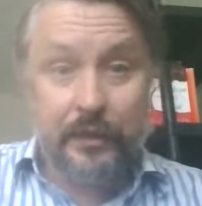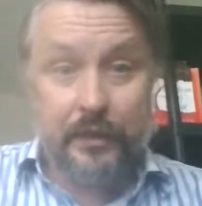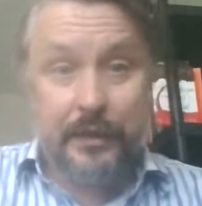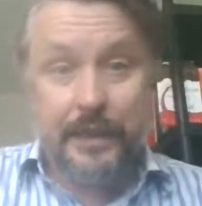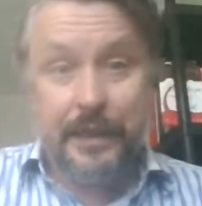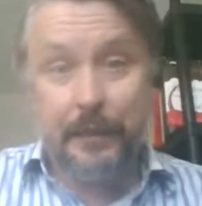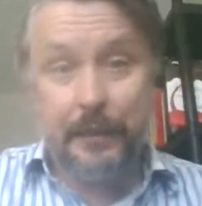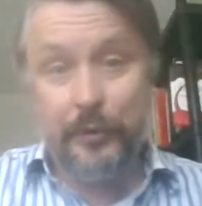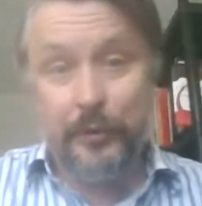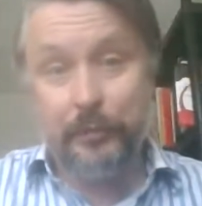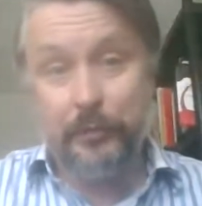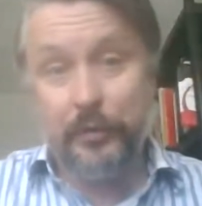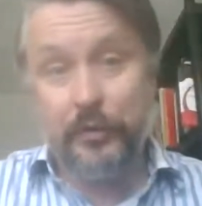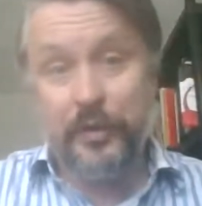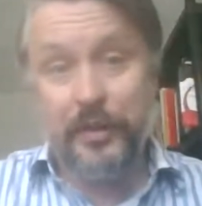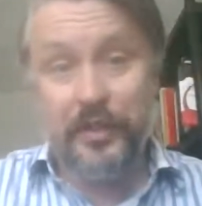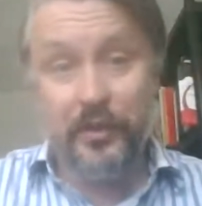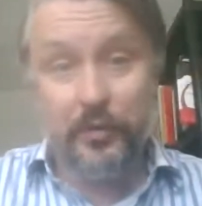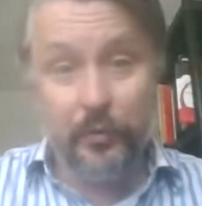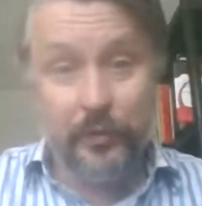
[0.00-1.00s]
The scene where
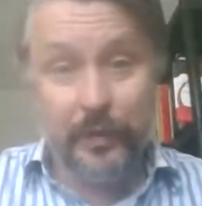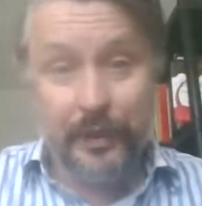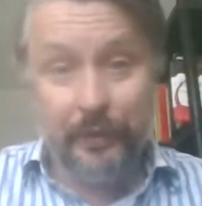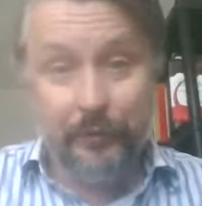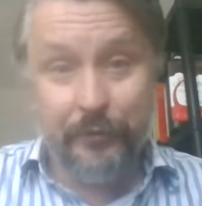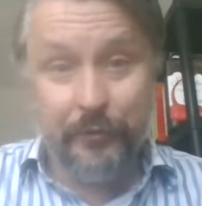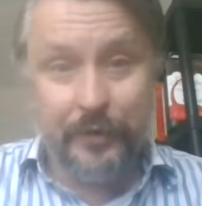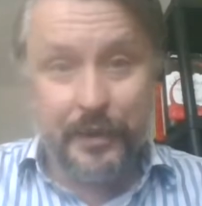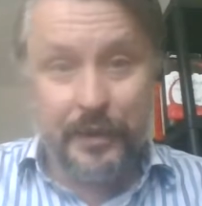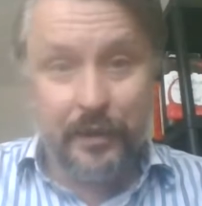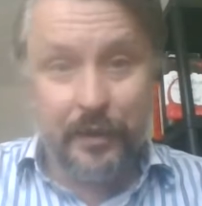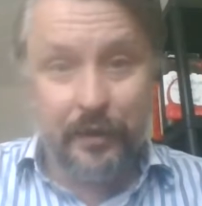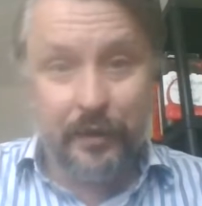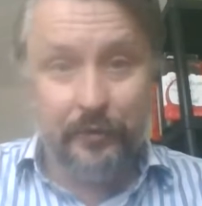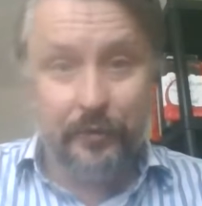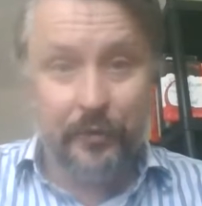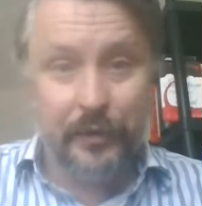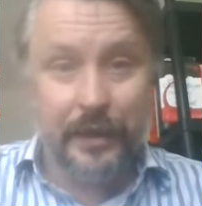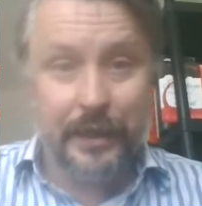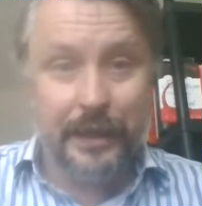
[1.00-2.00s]
Bond's talking for his life
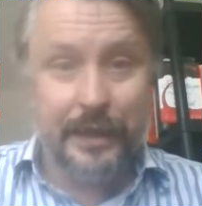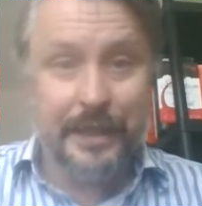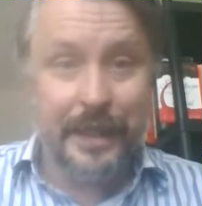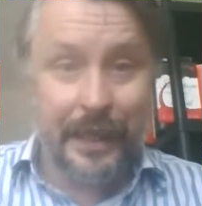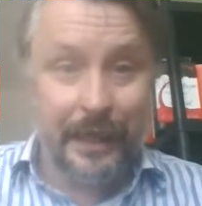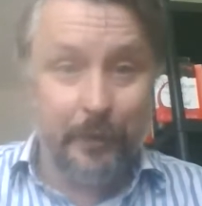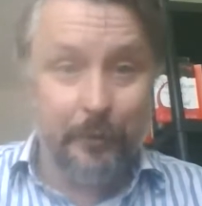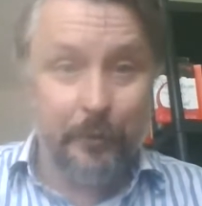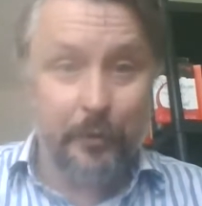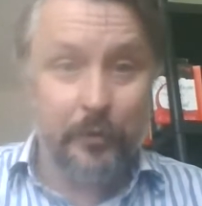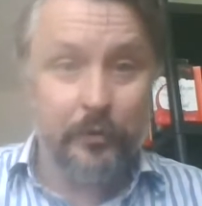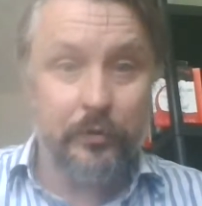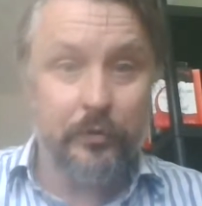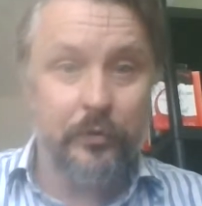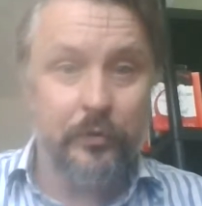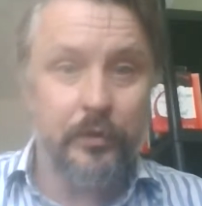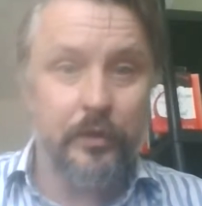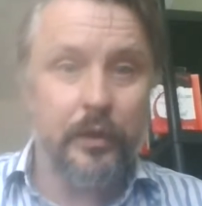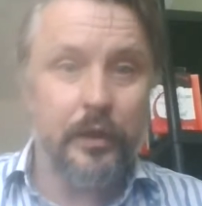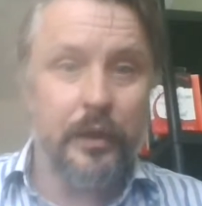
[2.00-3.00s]
on that table,
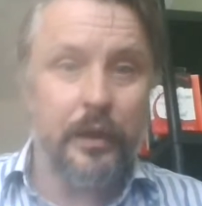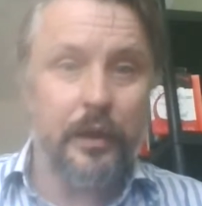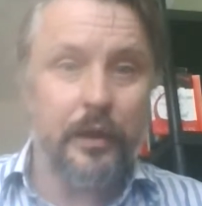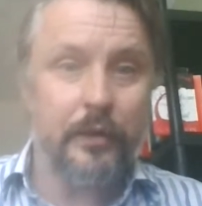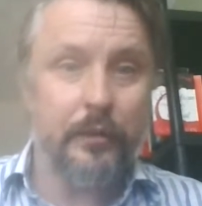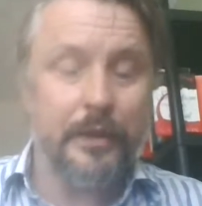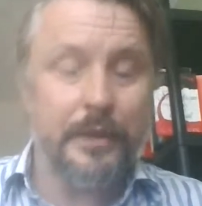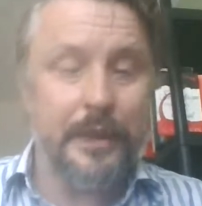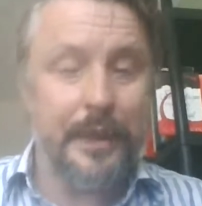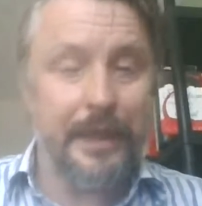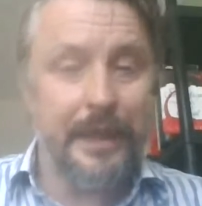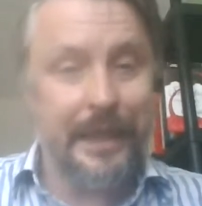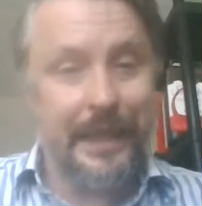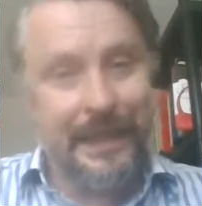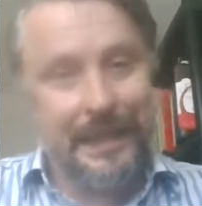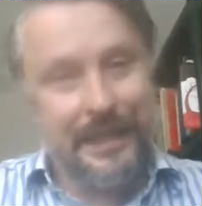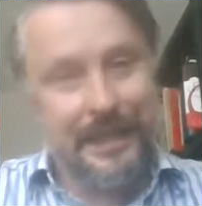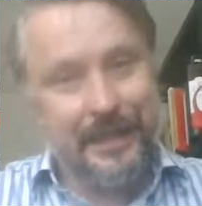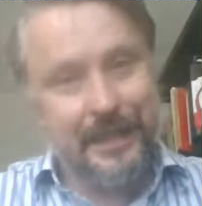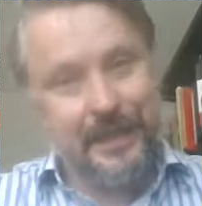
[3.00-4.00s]
as the
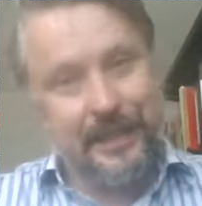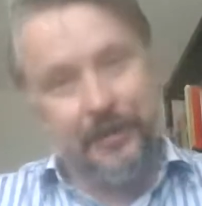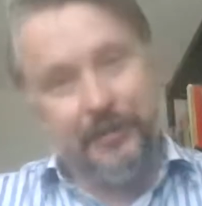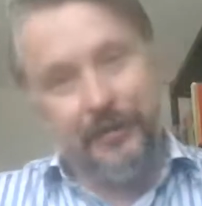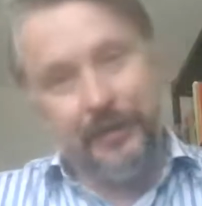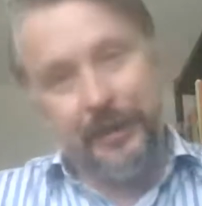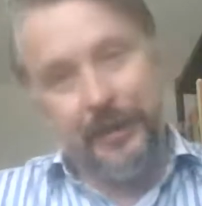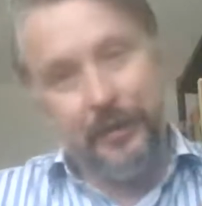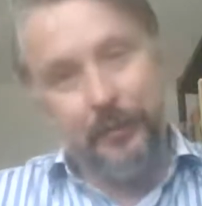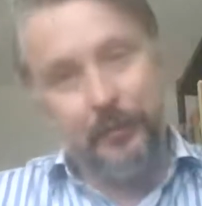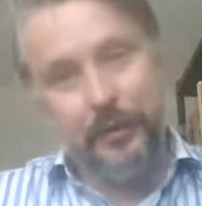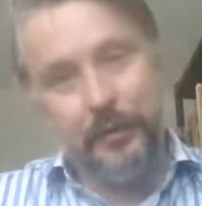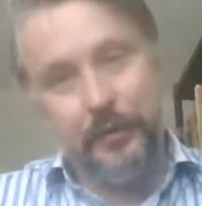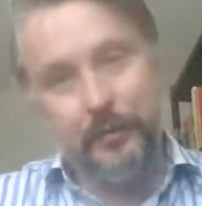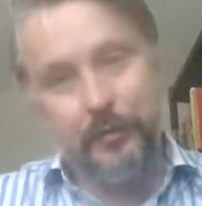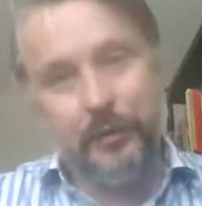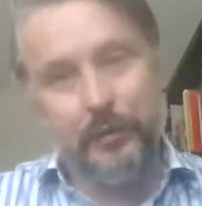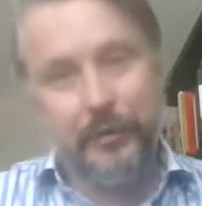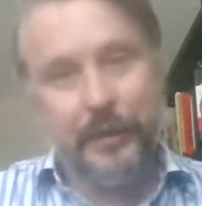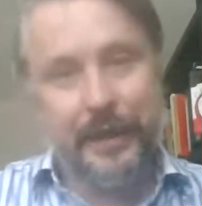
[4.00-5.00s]
laser's going up
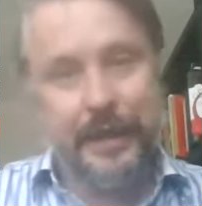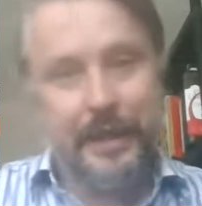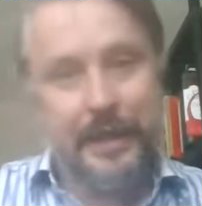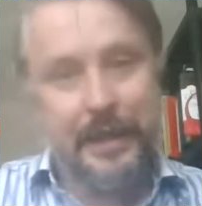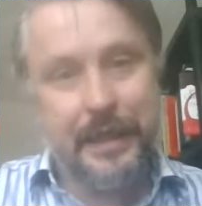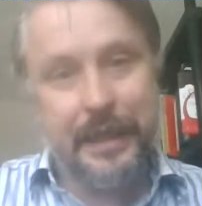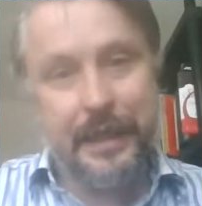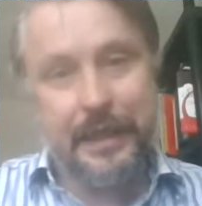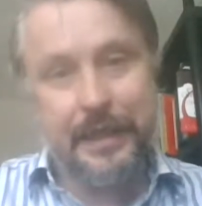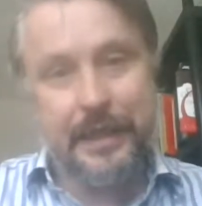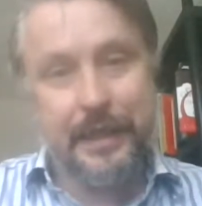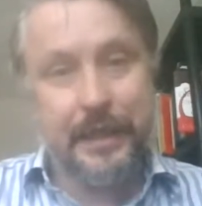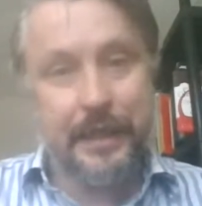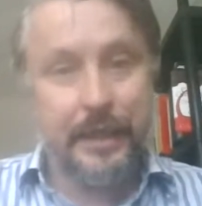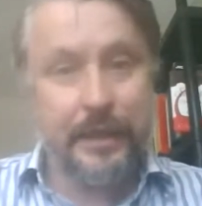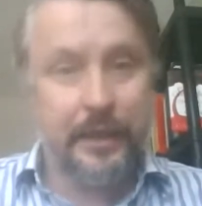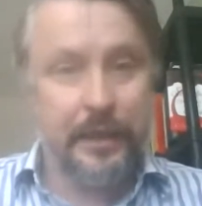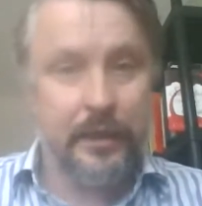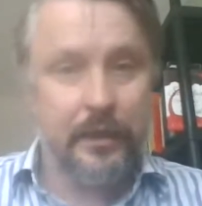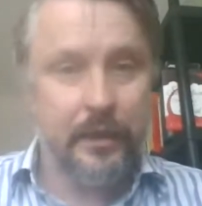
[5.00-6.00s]
between his legs
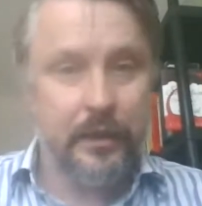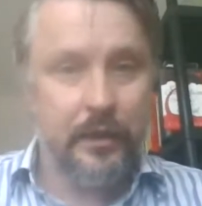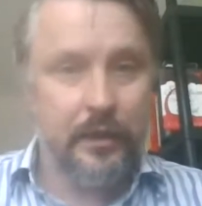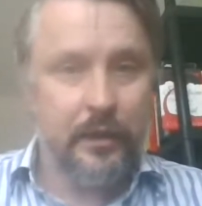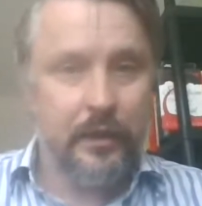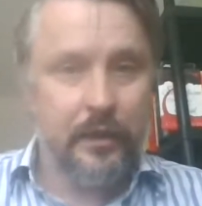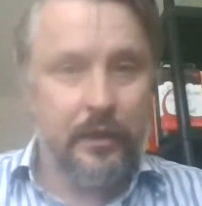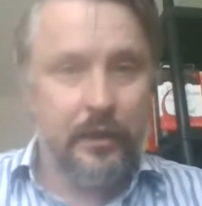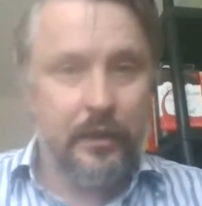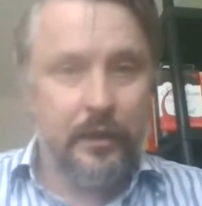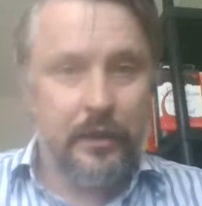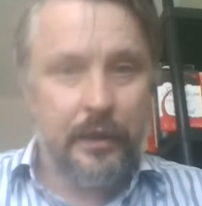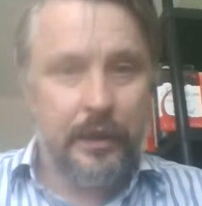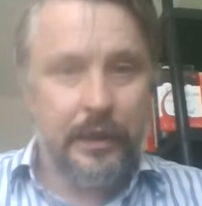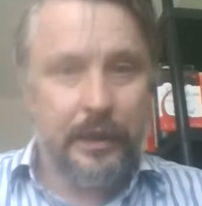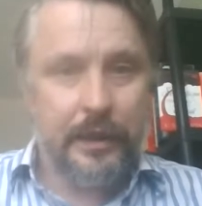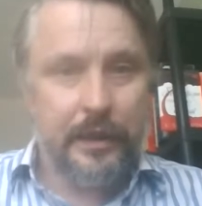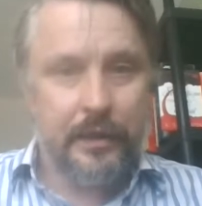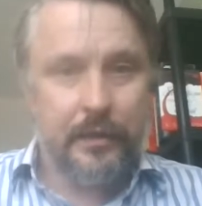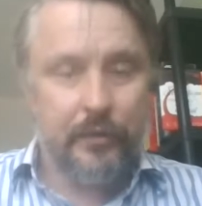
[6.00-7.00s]

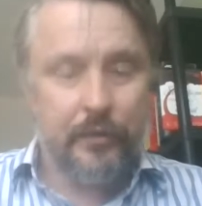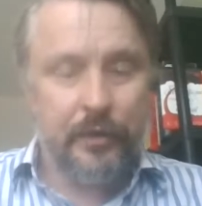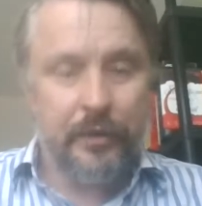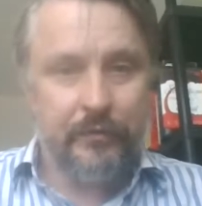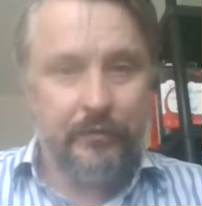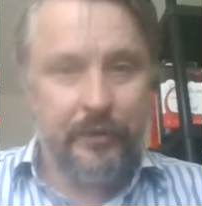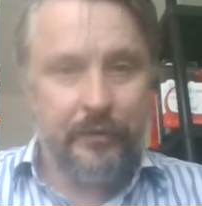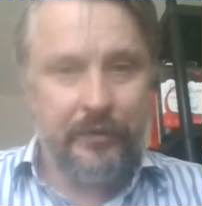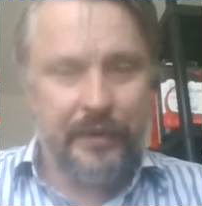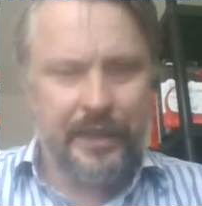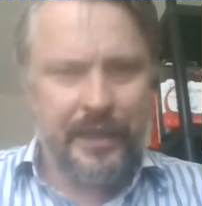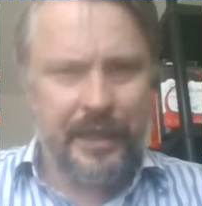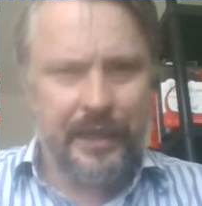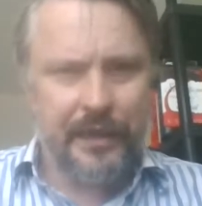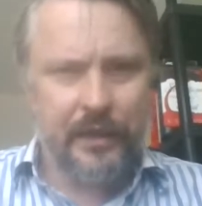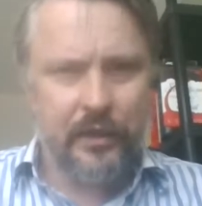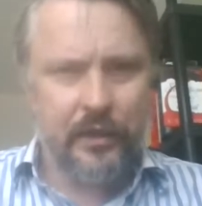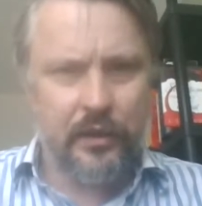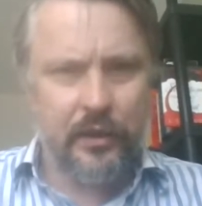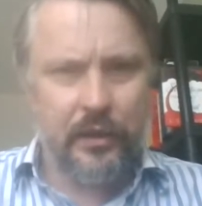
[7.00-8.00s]
is quite
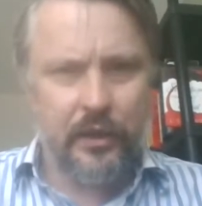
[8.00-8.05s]
riveting.